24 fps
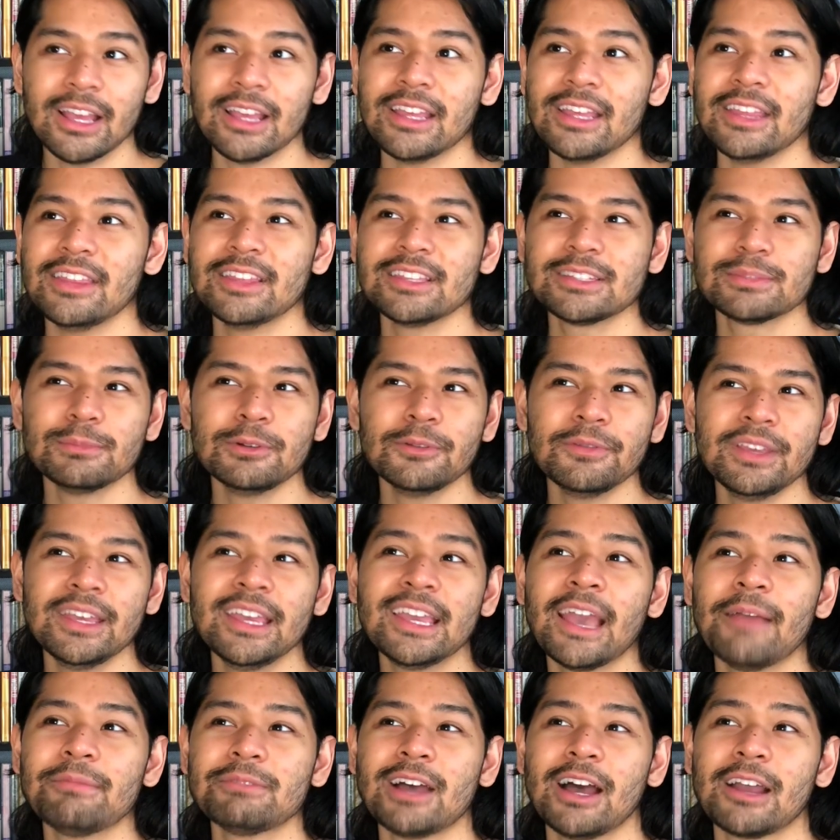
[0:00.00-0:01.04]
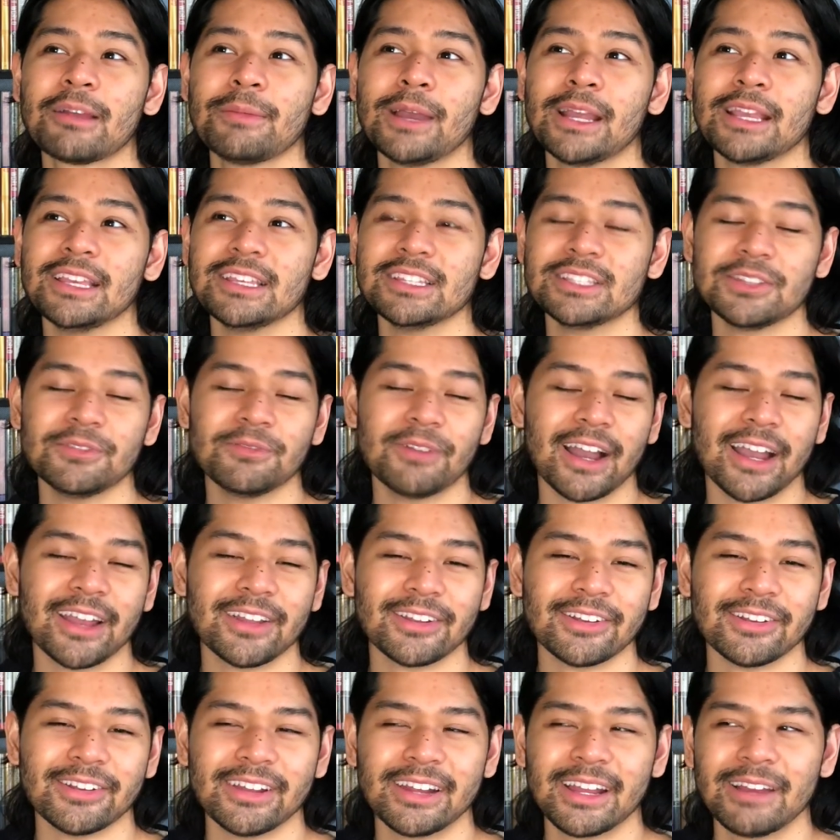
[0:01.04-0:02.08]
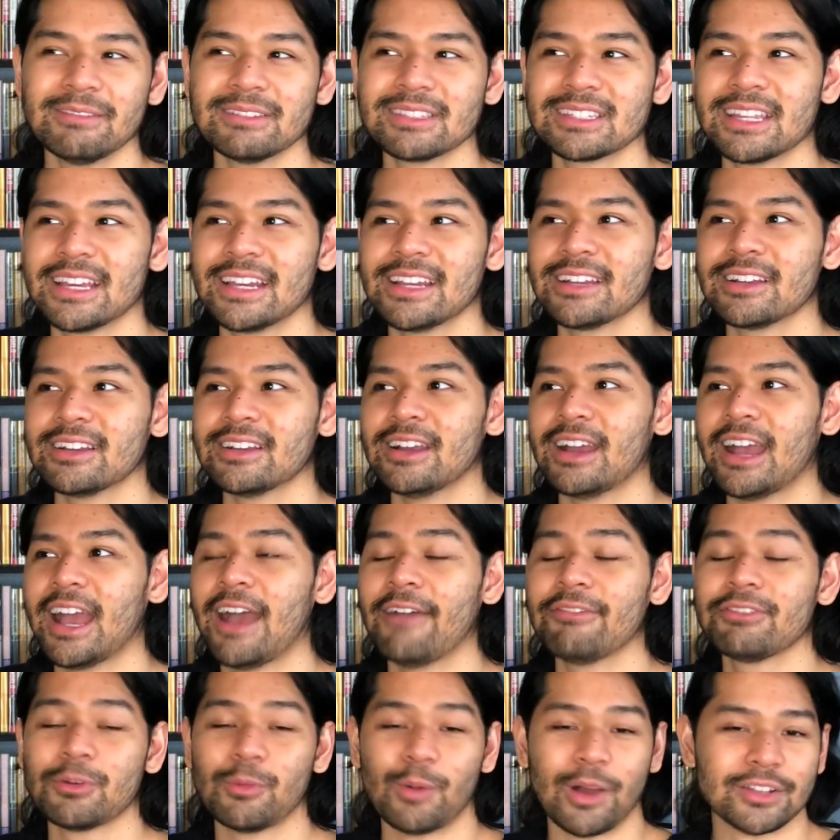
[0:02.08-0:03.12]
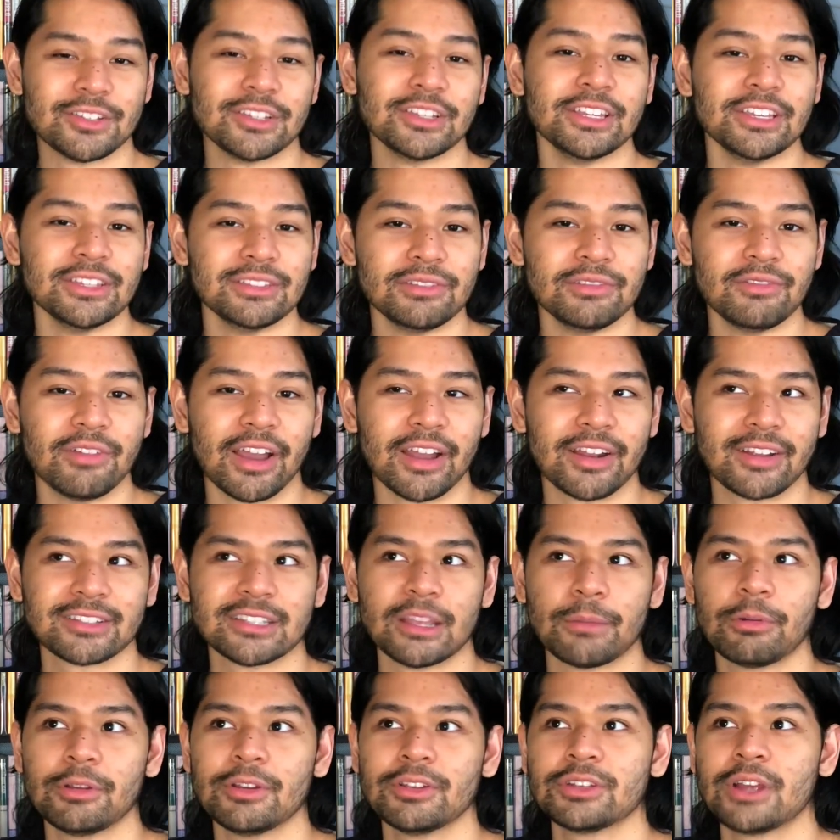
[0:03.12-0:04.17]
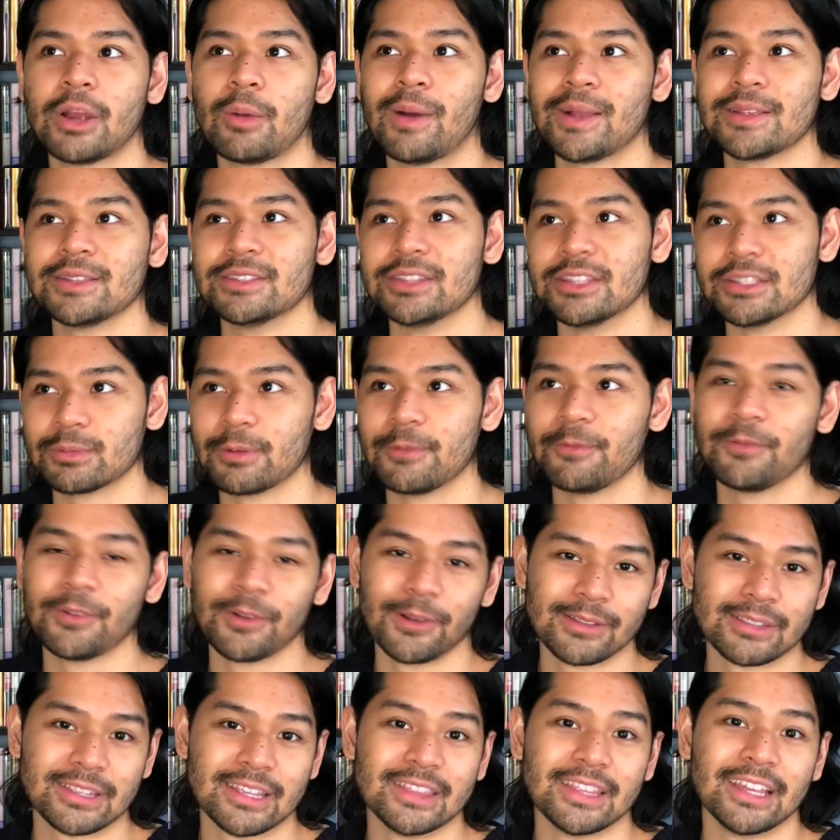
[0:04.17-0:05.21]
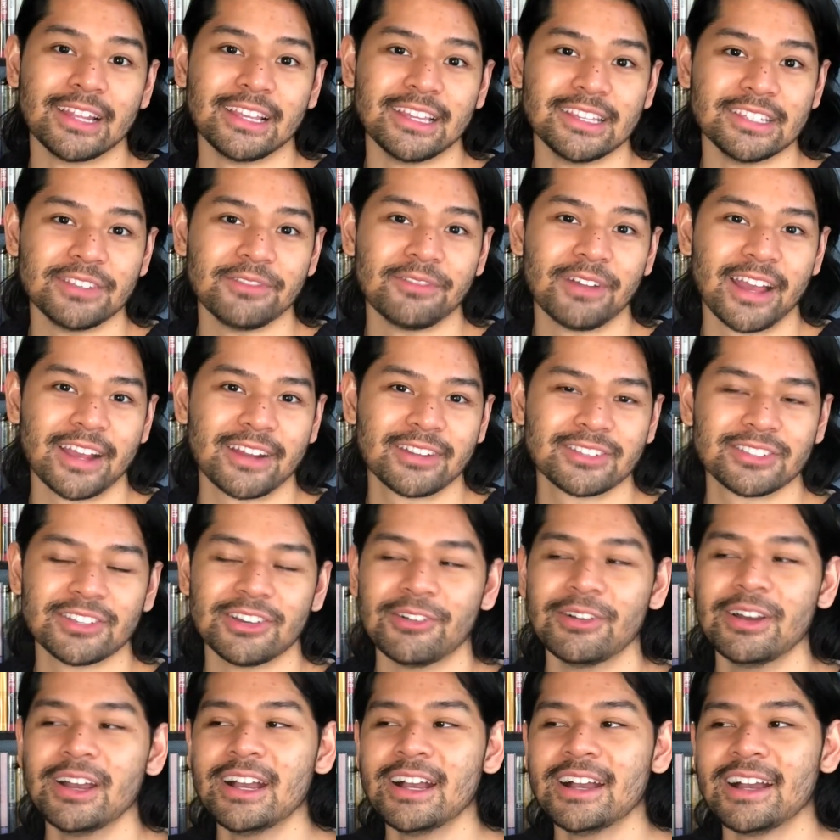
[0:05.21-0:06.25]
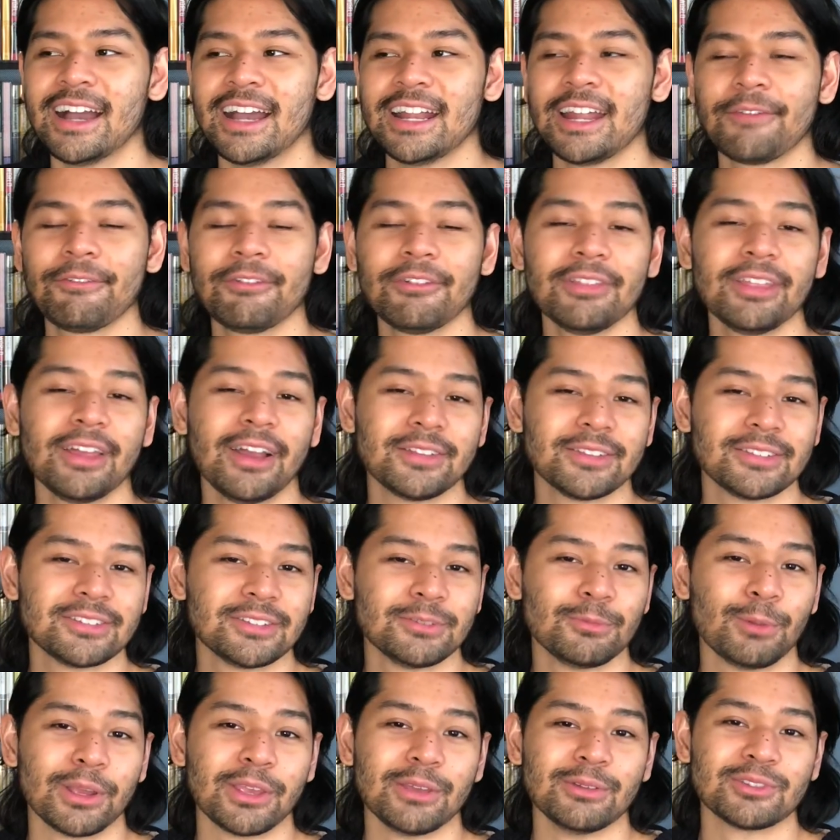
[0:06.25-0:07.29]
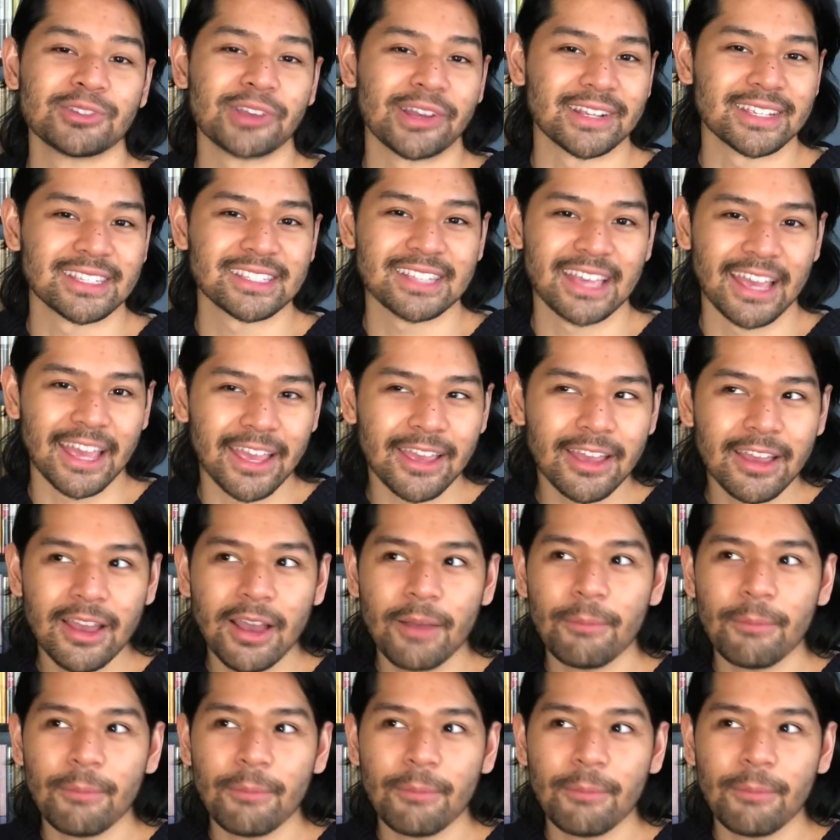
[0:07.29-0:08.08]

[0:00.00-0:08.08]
In this movie, he kept talking about Easy Rider, and I was like, after watching Easy Rider, because I'm pretty sure I watched this one first and then Easy Rider, so I never really understood what he was trying to say.